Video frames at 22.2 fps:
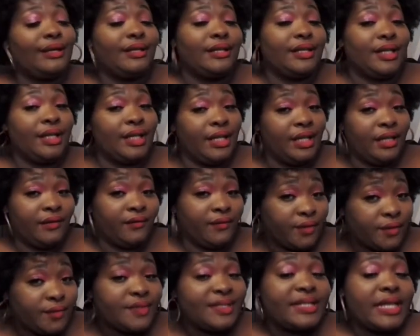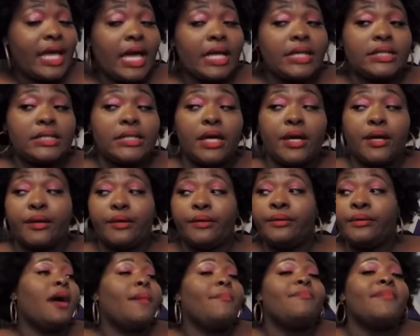if you say
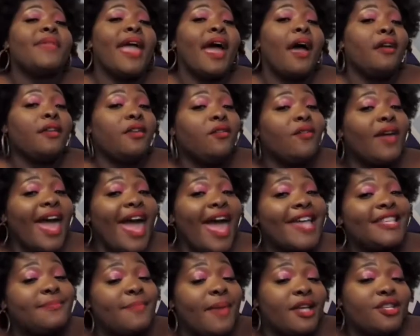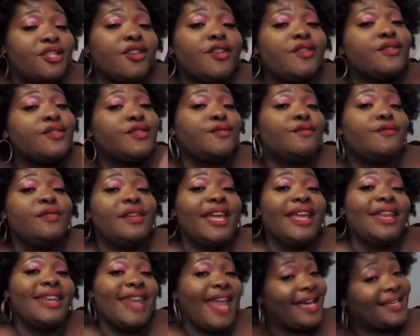so. Now, you guys, make sure you tune
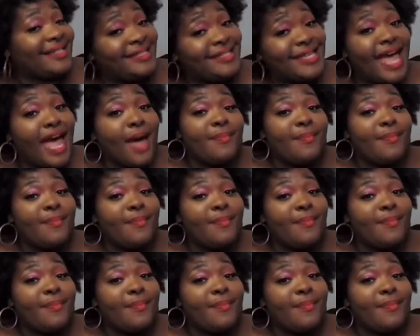in next time,